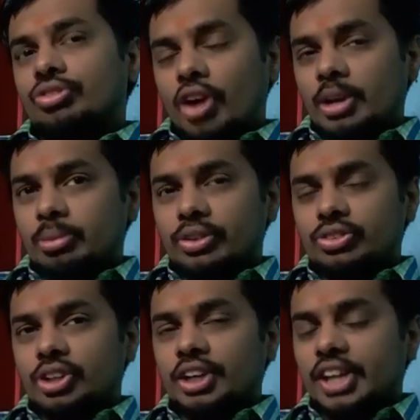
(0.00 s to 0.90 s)
5
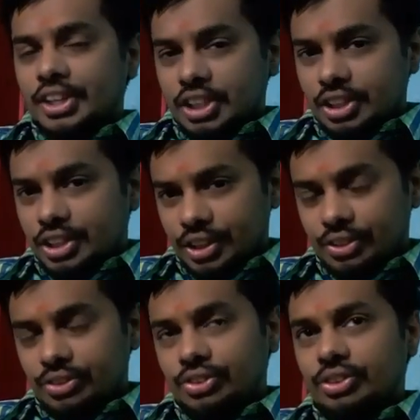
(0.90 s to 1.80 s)
months and 18
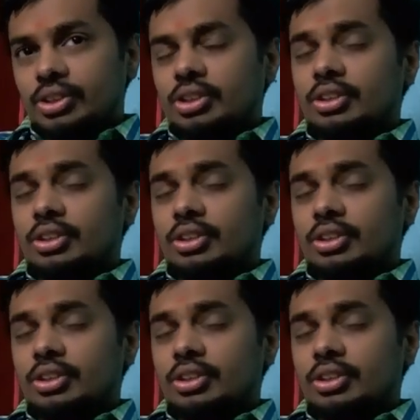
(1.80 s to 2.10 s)
days,